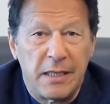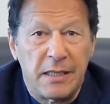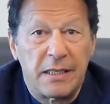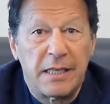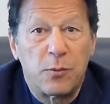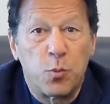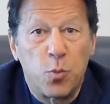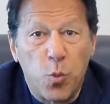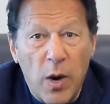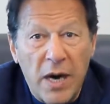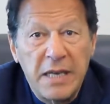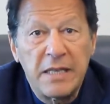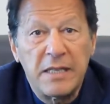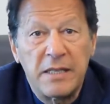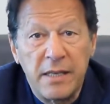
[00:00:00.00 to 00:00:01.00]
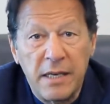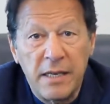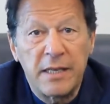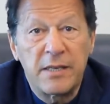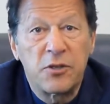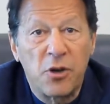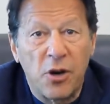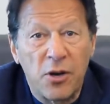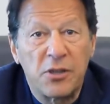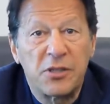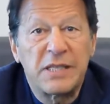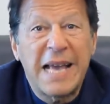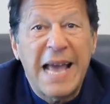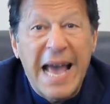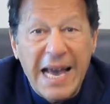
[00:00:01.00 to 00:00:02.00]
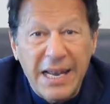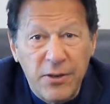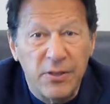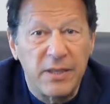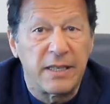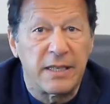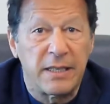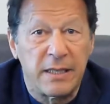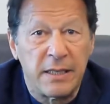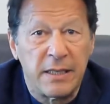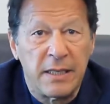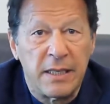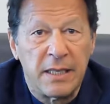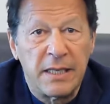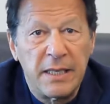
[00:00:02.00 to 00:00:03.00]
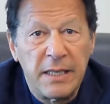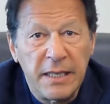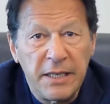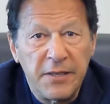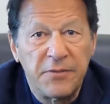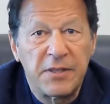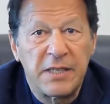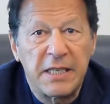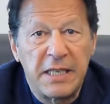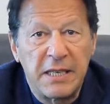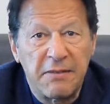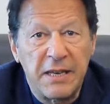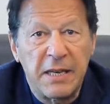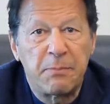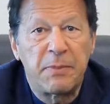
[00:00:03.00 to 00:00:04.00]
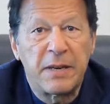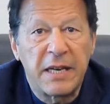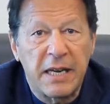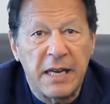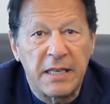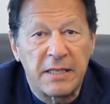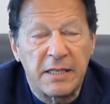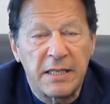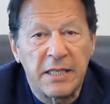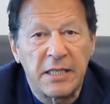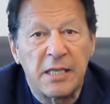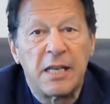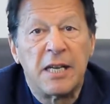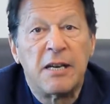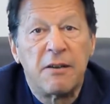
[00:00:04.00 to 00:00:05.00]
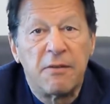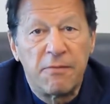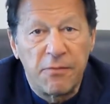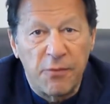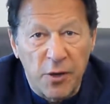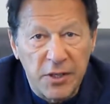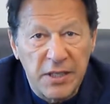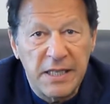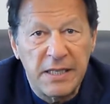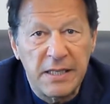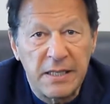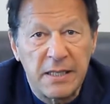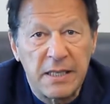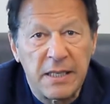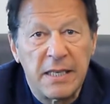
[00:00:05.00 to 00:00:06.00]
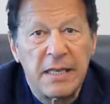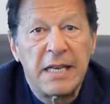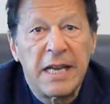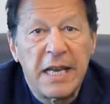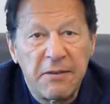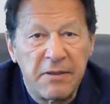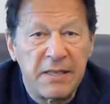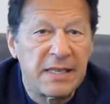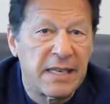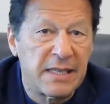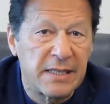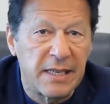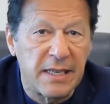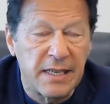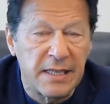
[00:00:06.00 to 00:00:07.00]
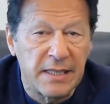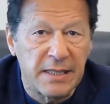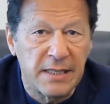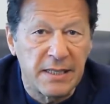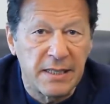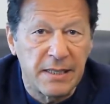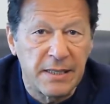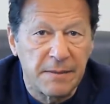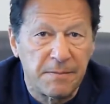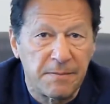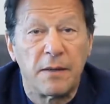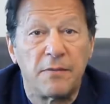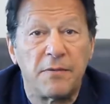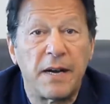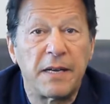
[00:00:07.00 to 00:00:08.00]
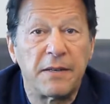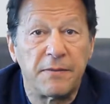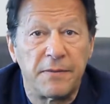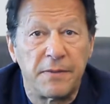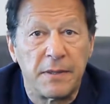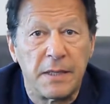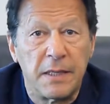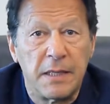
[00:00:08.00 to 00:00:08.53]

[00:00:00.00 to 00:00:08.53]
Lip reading: that $1 trillion annually leaves the developing countries for these haven destinations. 5.